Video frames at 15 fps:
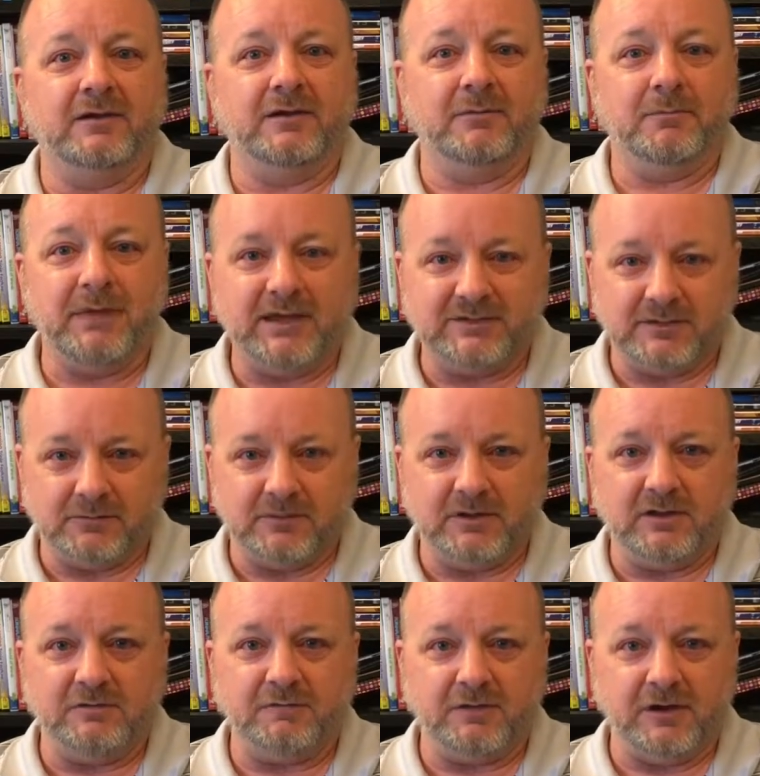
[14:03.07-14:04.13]
it makes it
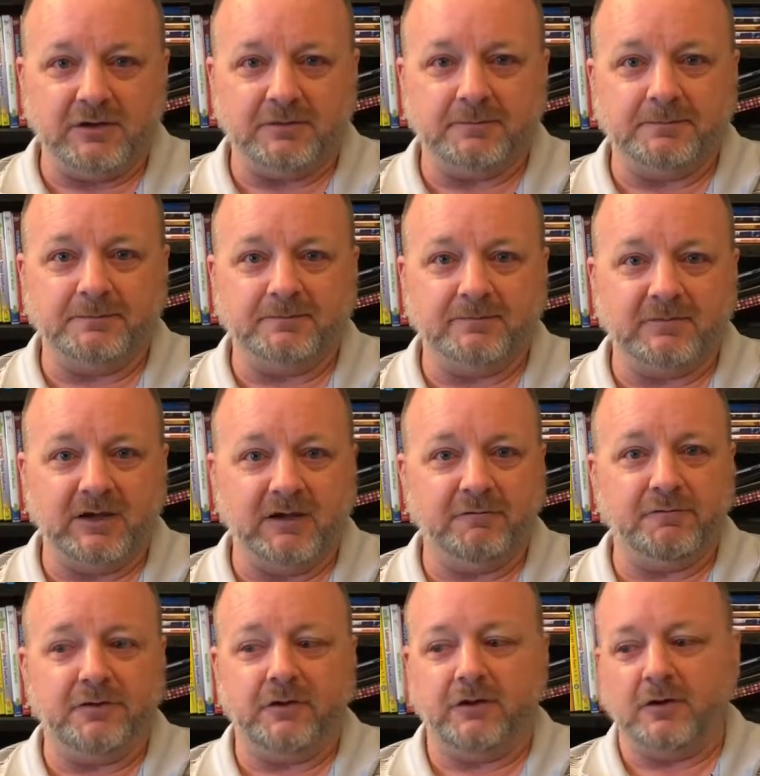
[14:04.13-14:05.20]
really fun.
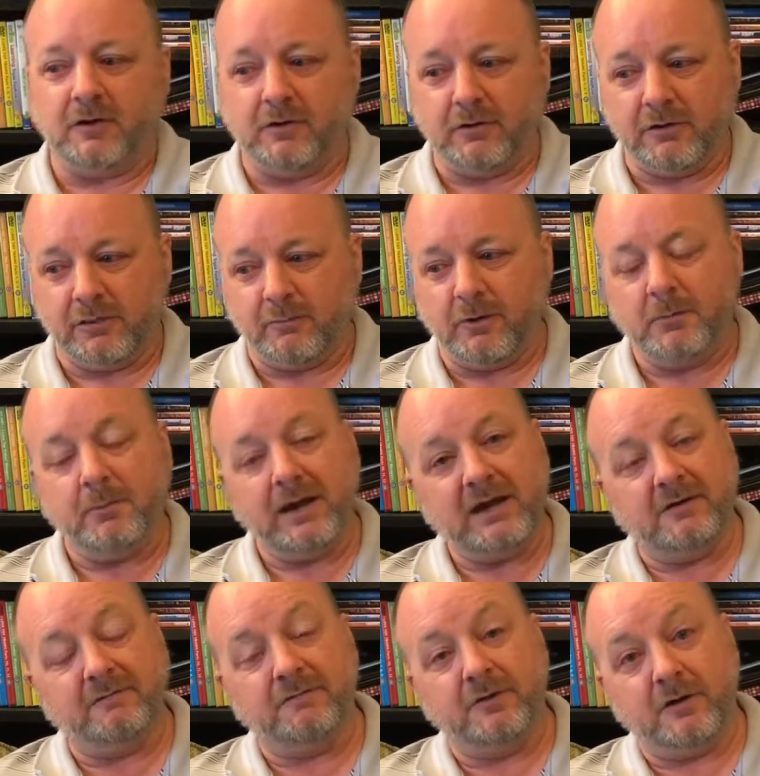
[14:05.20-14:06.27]
If the earth were made
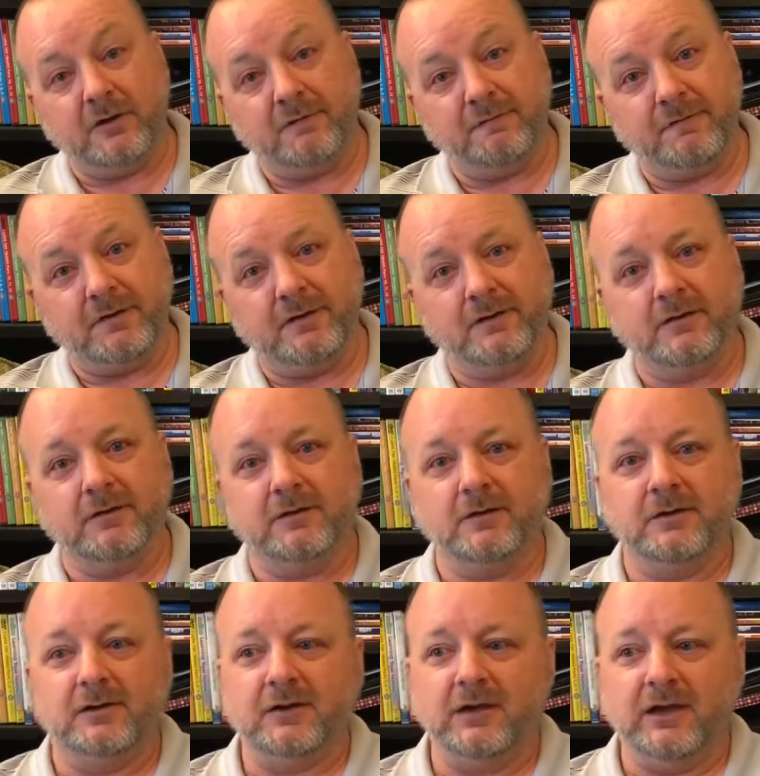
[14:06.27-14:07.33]
of Nerf
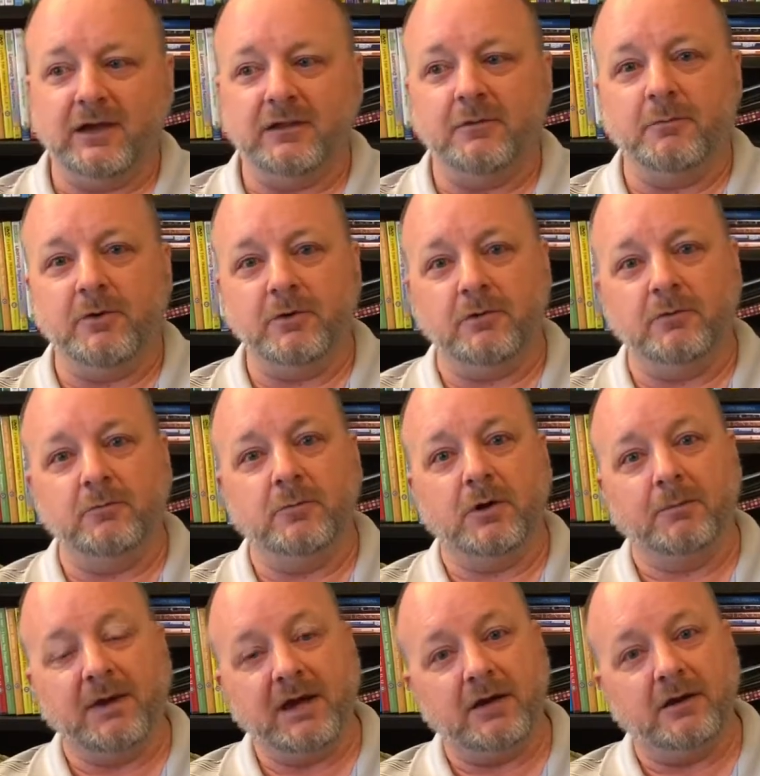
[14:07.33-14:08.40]
and the moon were
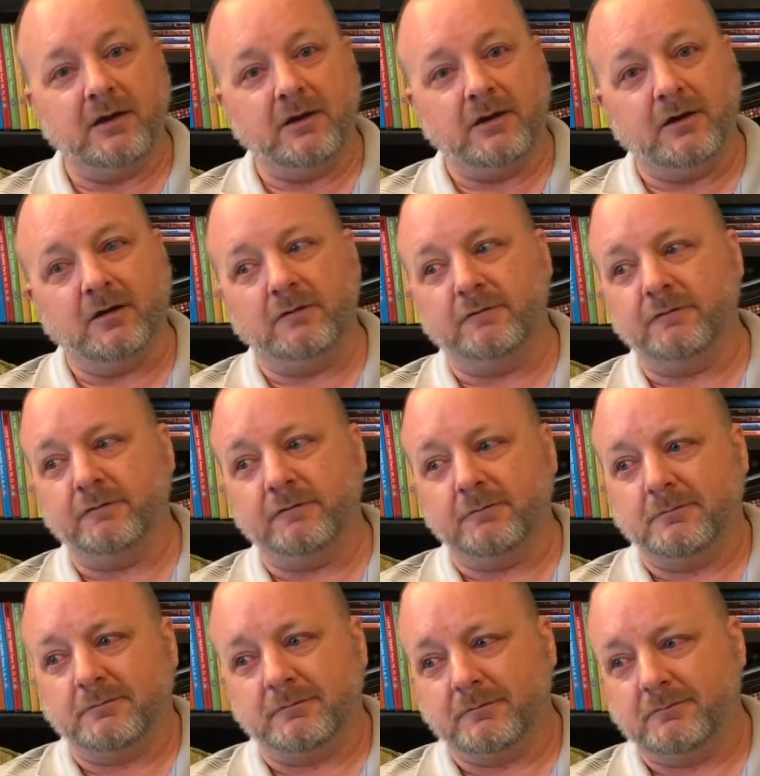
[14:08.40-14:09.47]
made of
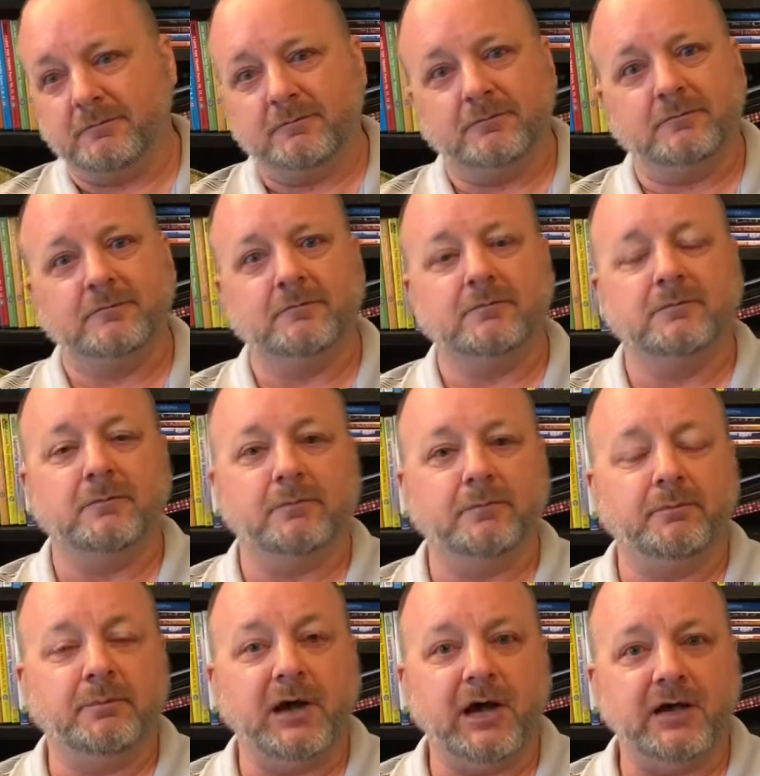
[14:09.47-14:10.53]

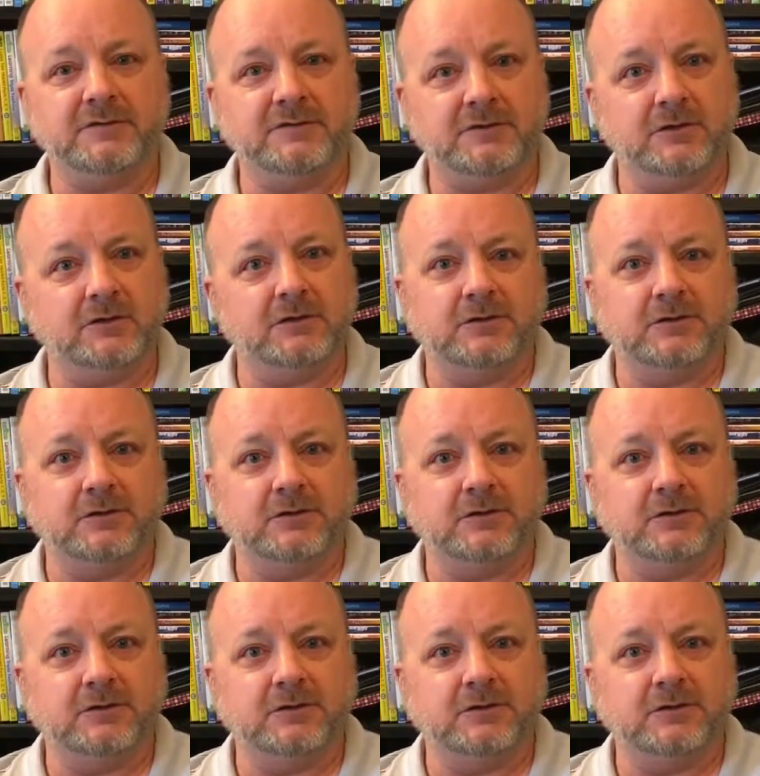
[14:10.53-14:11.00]
pasta.